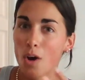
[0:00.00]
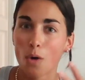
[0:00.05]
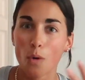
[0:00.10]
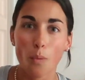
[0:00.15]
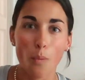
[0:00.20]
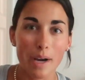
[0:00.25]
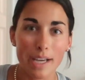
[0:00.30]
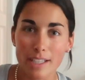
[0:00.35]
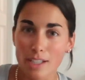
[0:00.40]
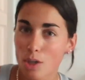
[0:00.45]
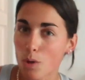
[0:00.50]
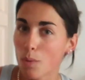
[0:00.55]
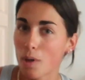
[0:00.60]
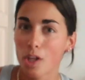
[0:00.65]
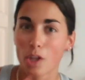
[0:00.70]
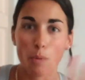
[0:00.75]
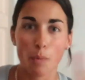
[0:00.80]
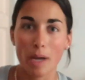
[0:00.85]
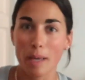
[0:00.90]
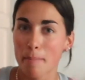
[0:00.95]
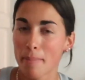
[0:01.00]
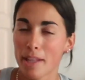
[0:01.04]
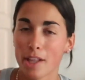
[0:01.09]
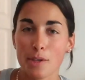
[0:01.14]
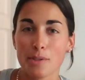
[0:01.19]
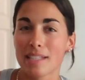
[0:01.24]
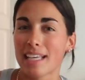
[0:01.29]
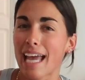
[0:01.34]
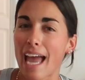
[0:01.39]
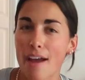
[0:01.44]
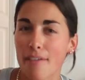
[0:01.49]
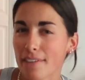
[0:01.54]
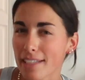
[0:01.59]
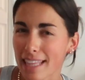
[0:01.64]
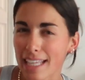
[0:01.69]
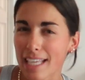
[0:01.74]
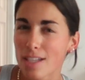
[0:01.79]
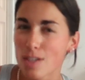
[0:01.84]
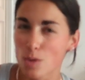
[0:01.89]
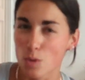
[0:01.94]
white quilt, white pillows, like
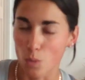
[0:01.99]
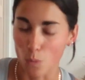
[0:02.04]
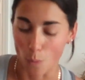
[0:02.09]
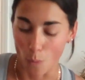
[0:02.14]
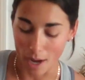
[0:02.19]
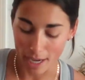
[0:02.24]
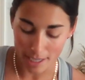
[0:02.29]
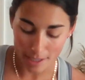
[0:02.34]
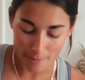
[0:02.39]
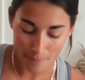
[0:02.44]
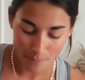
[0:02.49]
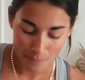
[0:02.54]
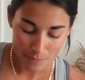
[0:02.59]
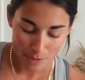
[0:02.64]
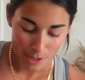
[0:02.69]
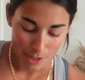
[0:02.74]
everything is white.